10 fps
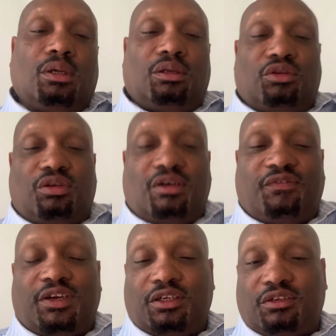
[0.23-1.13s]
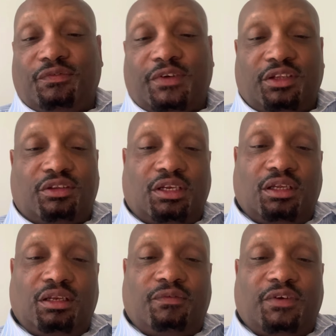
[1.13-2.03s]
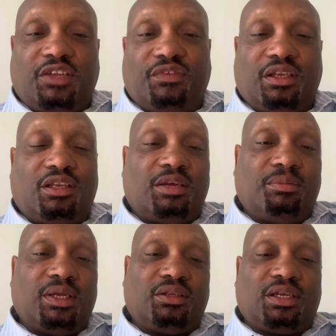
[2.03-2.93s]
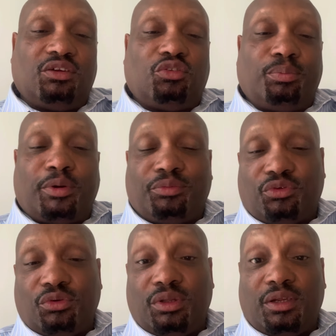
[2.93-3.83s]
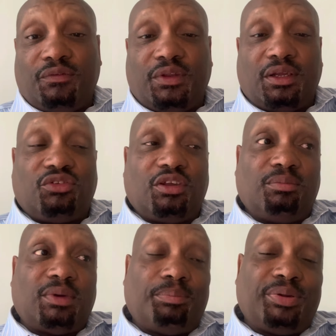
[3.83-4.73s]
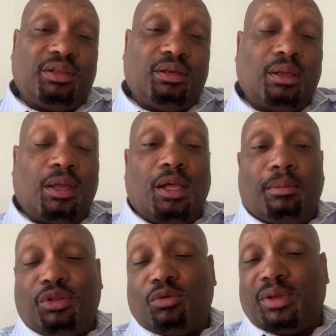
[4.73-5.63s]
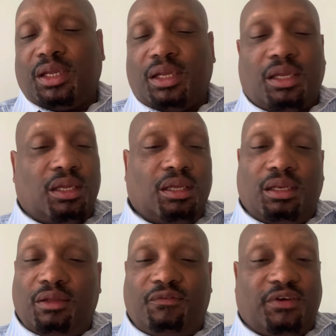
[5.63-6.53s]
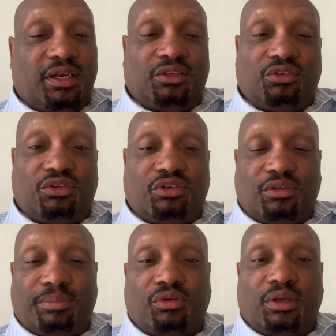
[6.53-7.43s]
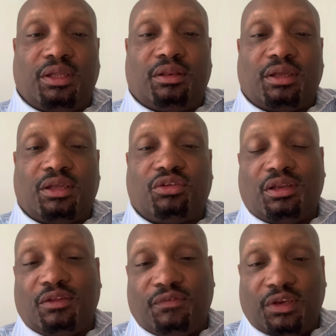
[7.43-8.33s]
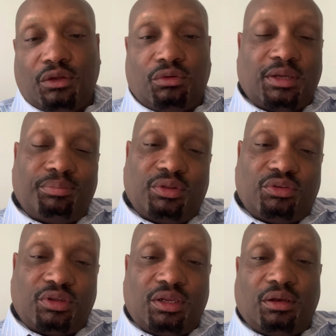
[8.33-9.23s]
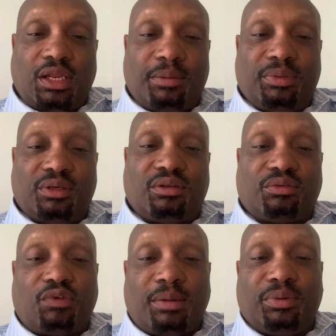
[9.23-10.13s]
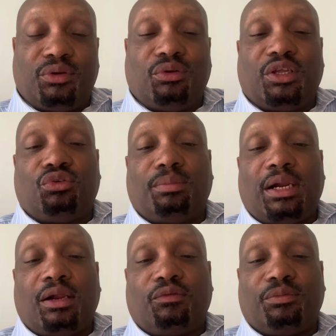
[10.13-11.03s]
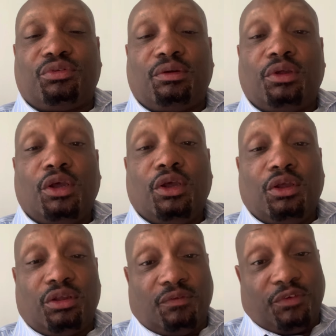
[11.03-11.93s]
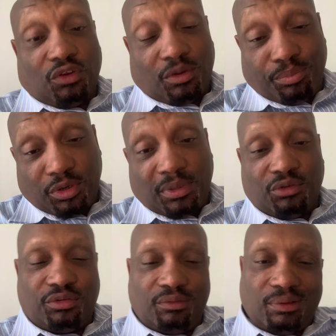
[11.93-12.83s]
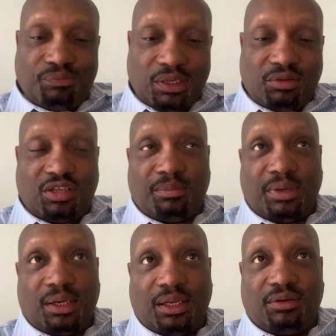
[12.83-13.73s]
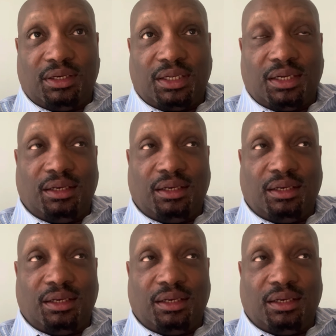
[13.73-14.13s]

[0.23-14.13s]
This is not financial advice. It's not legal advice for entertainment, educational purposes only. And everything I say is my opinion. Please don't make any financial decision based on anything I say in these videos. That being said, hit the like button, subscribe button on the YouTube algorithm. So get the videos I put them out. See what I'm thinking. See I'm analyzing that data.